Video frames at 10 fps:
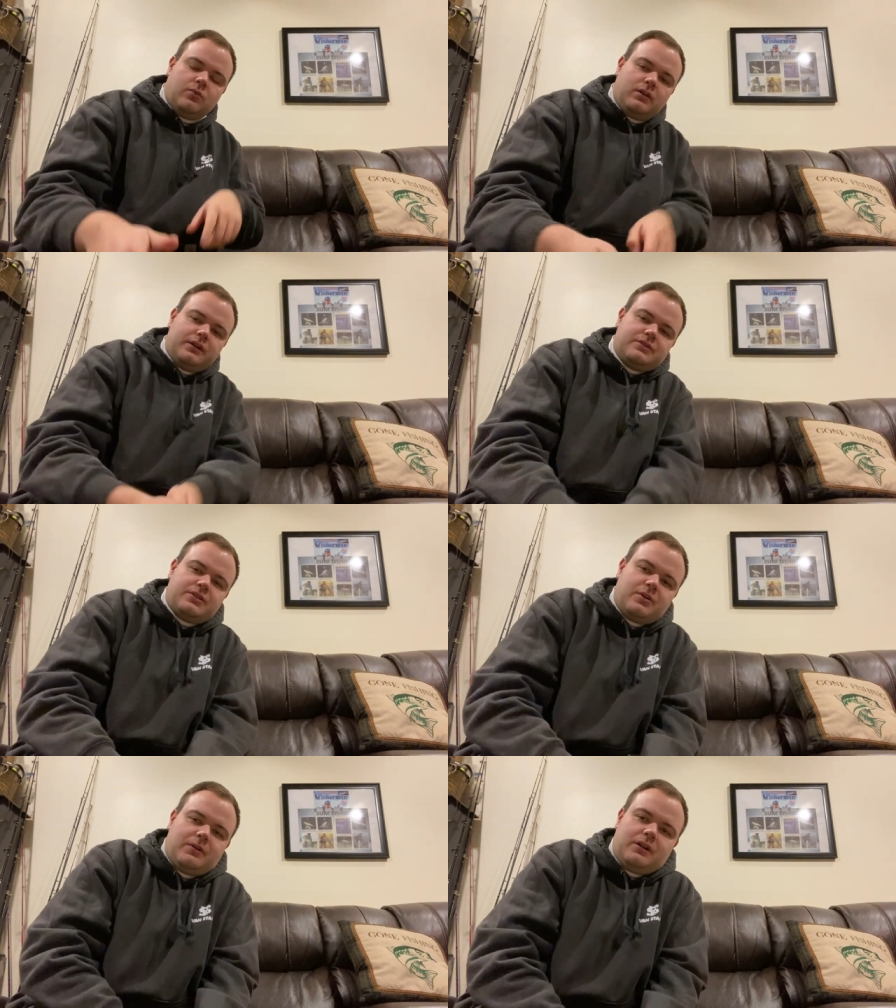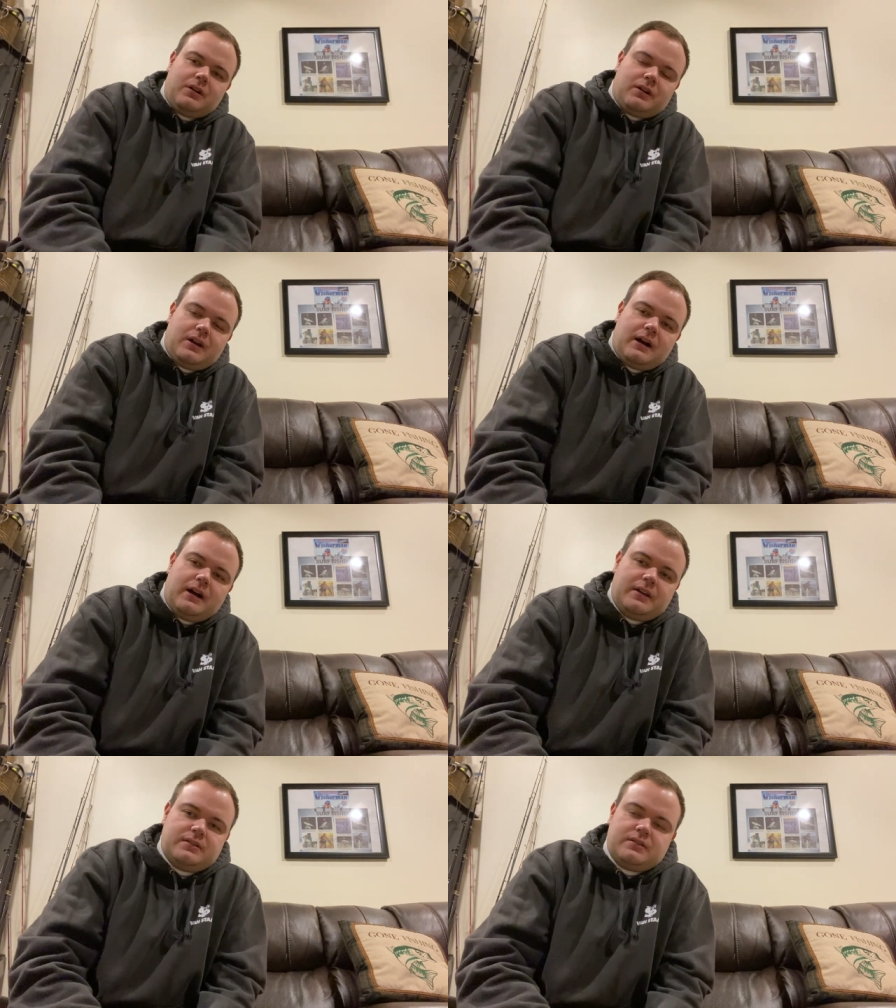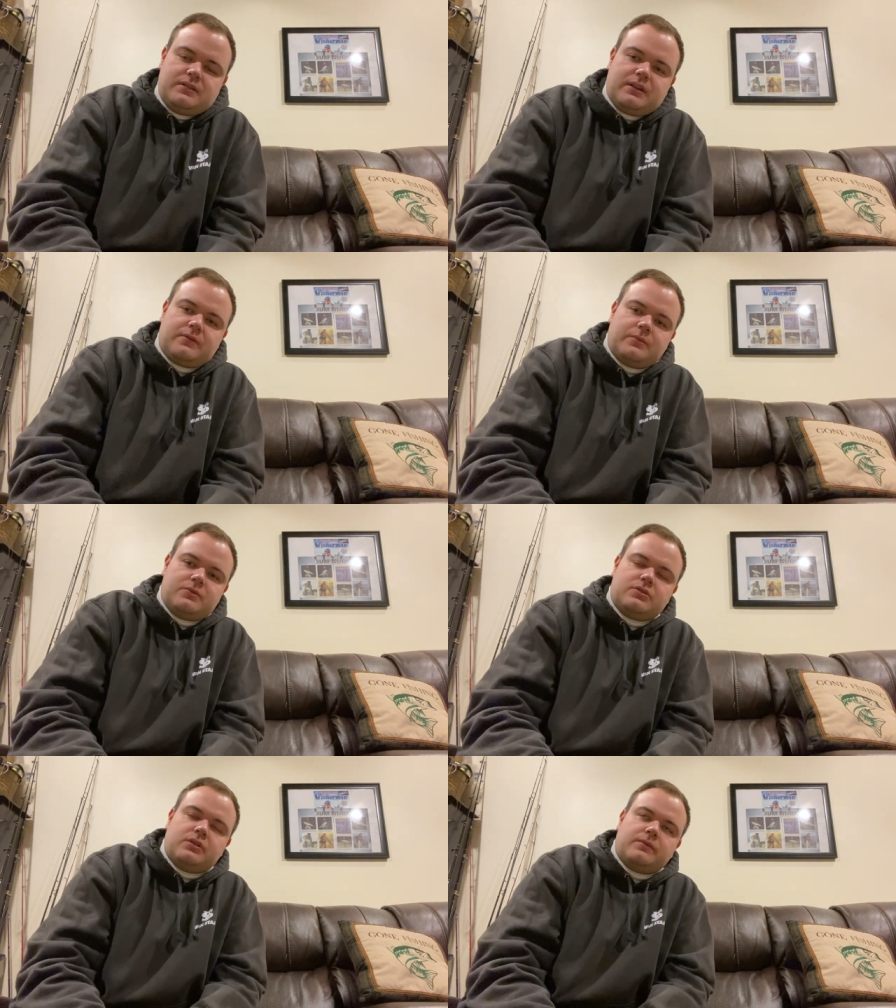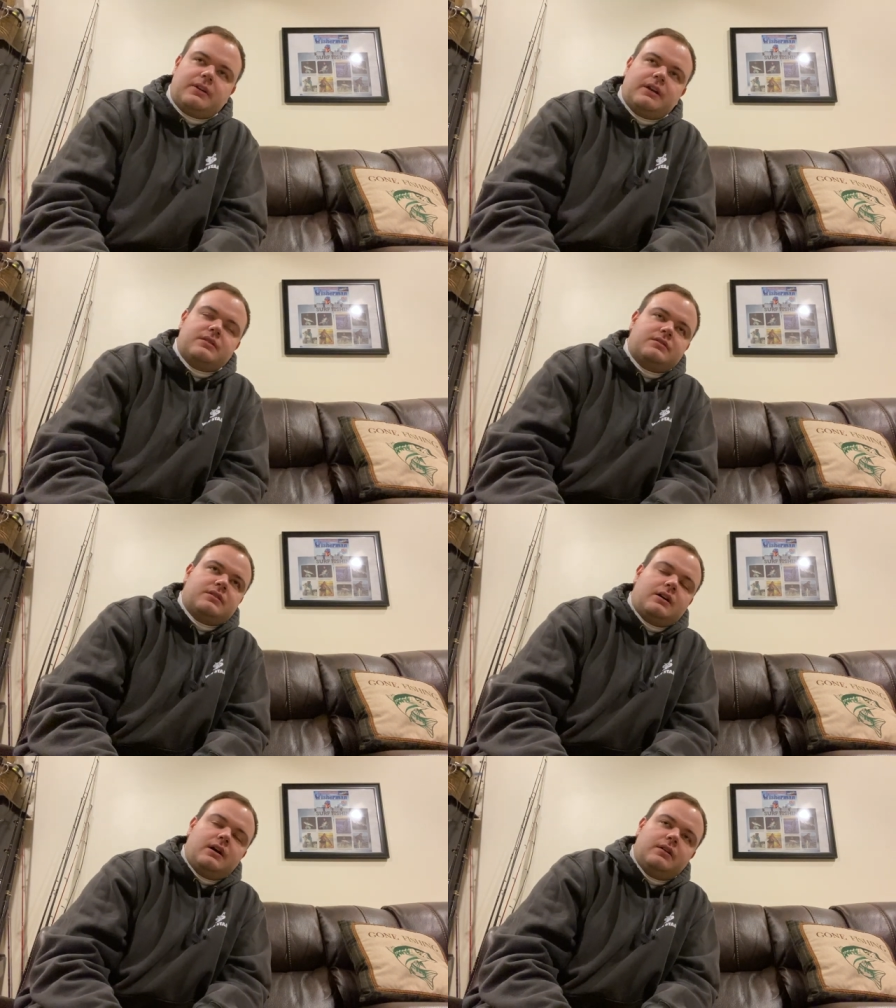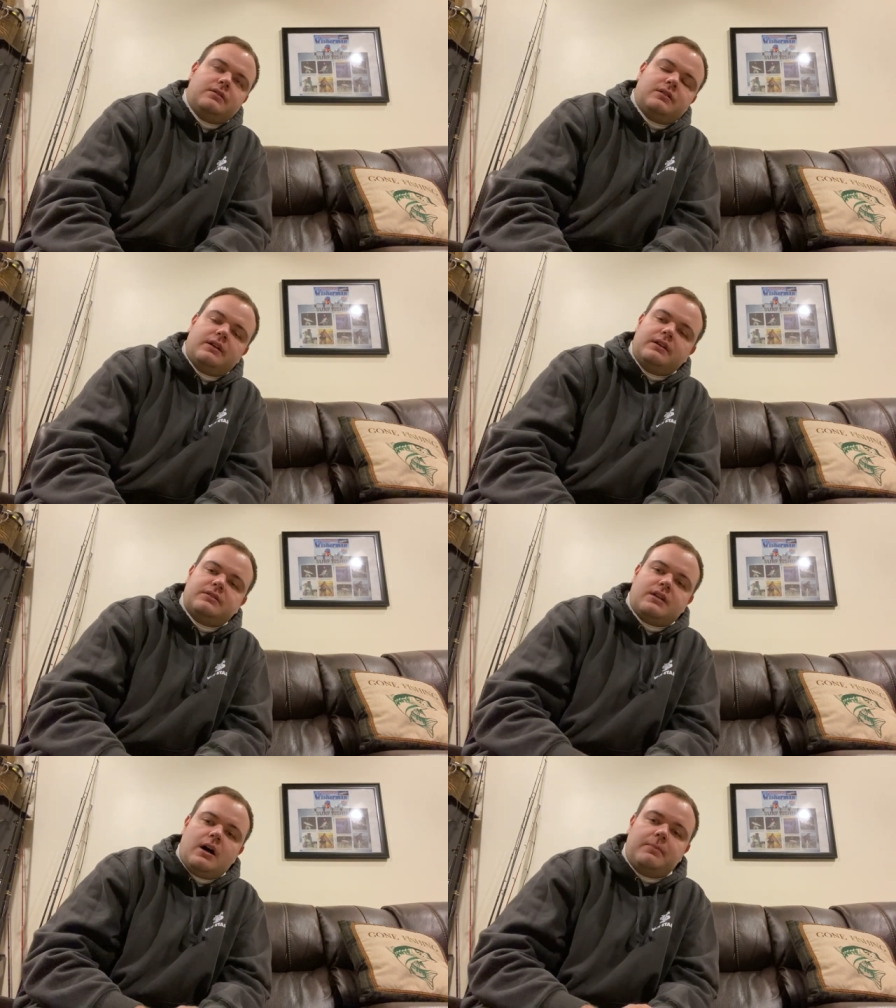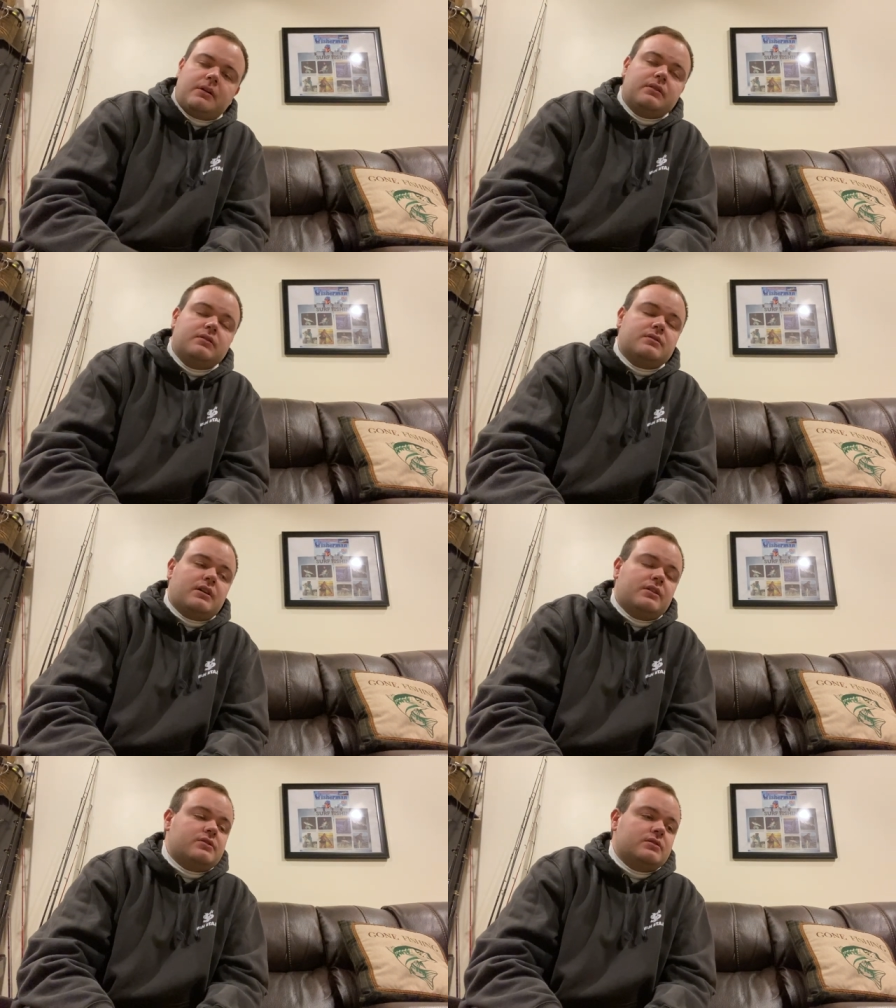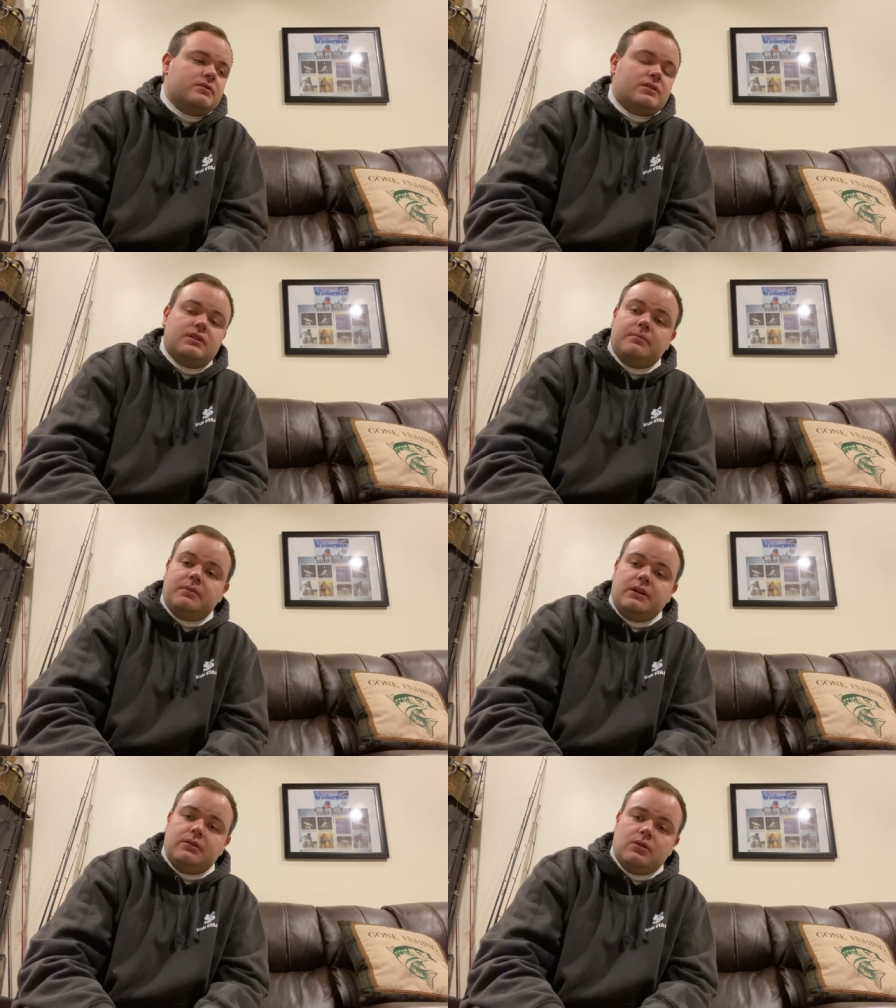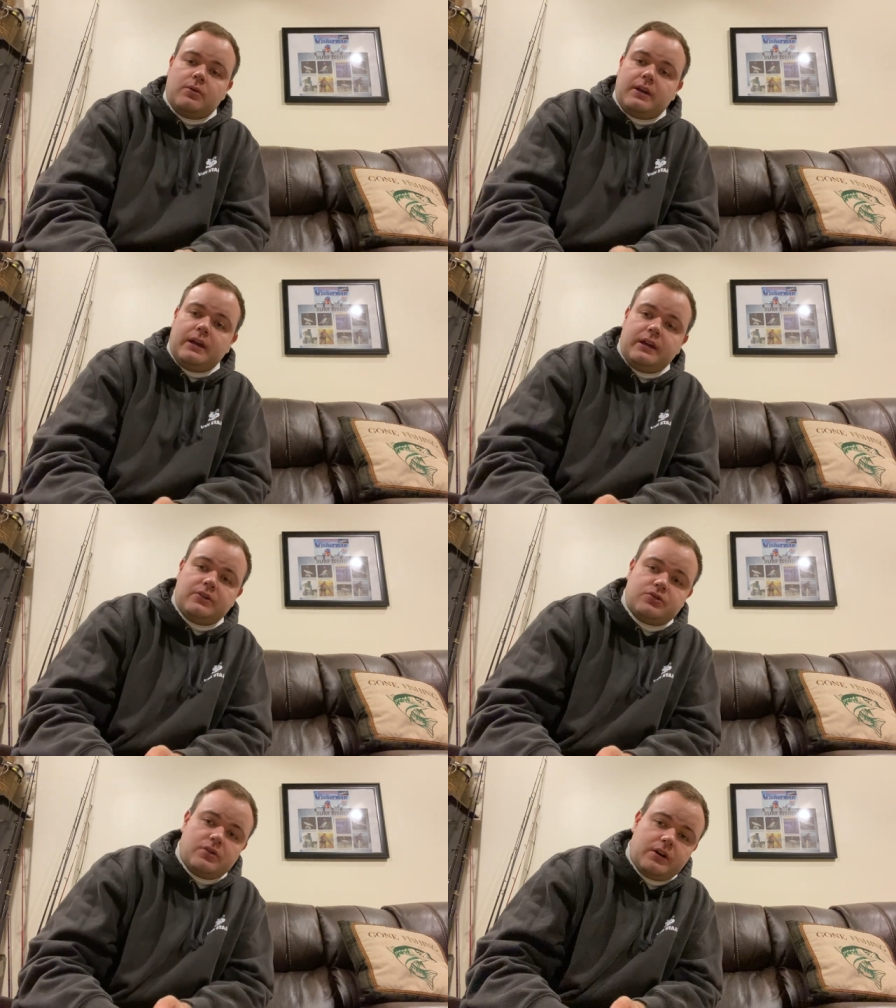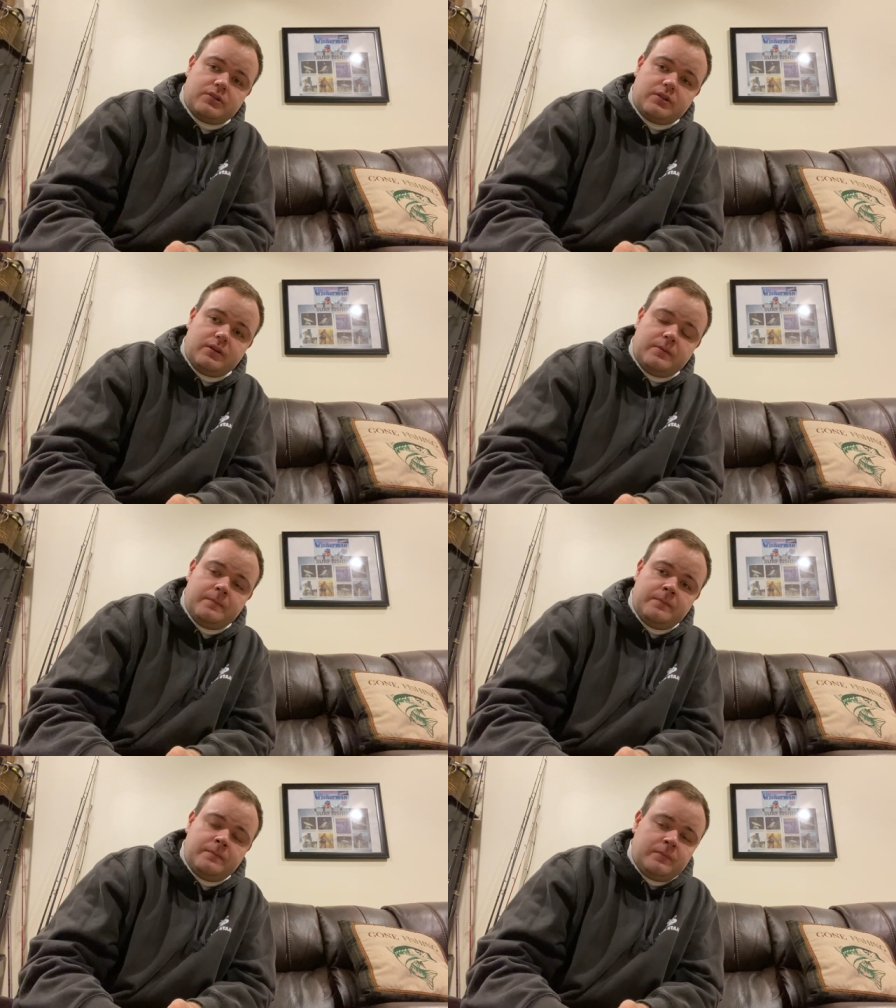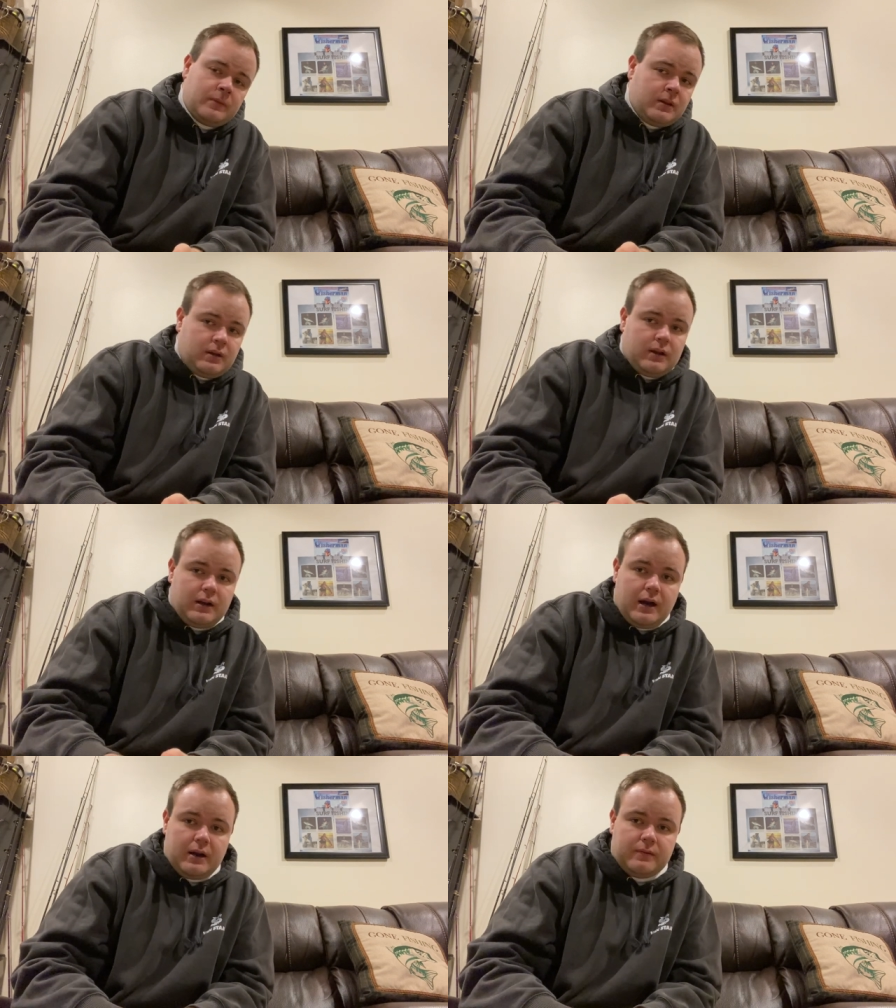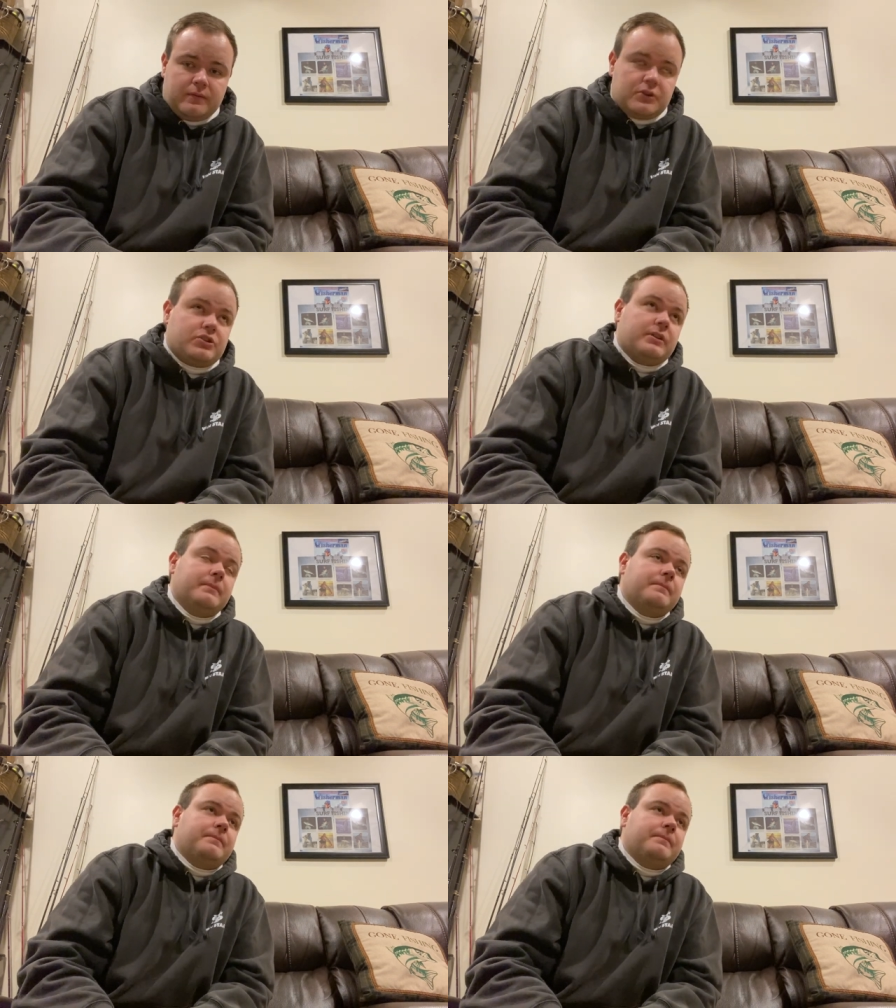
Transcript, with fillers: What is going on guys? It's Nick from Surfcasting Island. Today's topic of discussion is going to be locating structure and how to fish it.